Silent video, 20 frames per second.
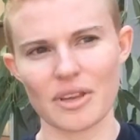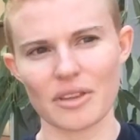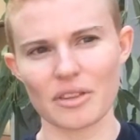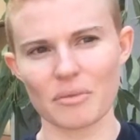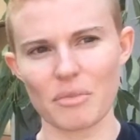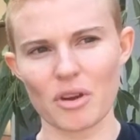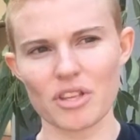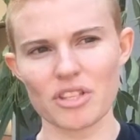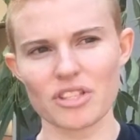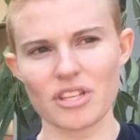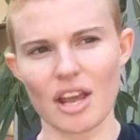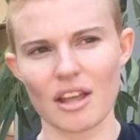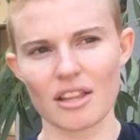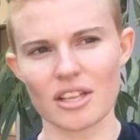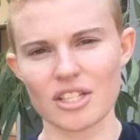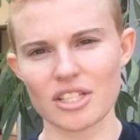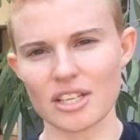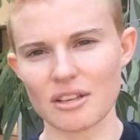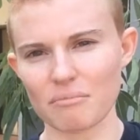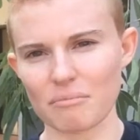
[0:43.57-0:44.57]
The most
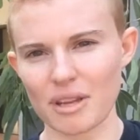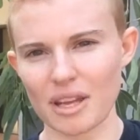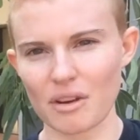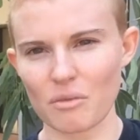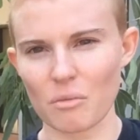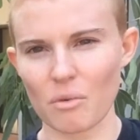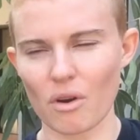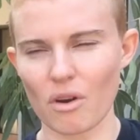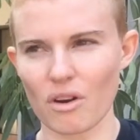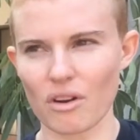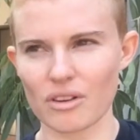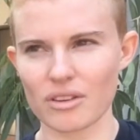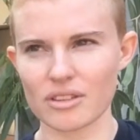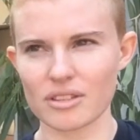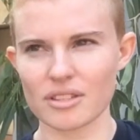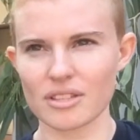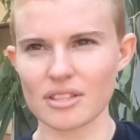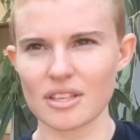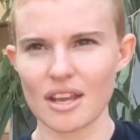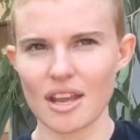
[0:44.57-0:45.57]
challenging bit
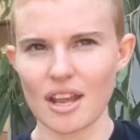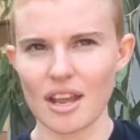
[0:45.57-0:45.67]
was